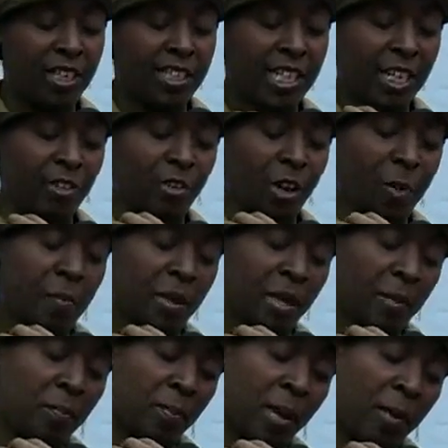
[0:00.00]
It's like
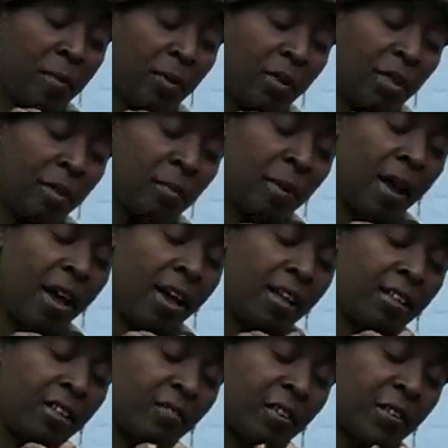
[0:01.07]
dropping a pebble in a
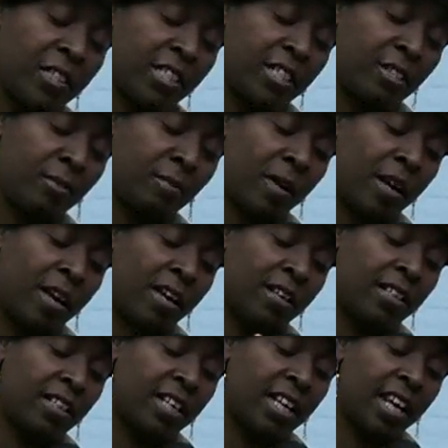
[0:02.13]
pond, a very still
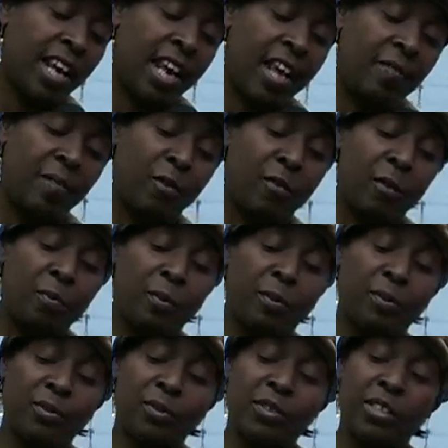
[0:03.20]
pond, and the
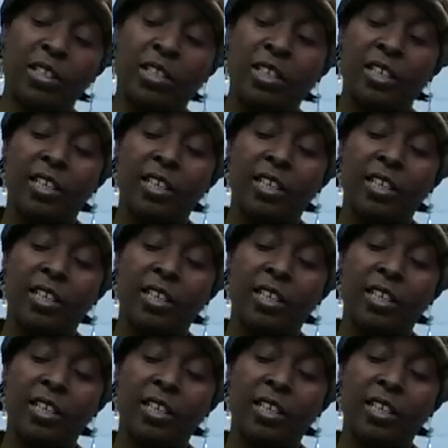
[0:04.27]
ripples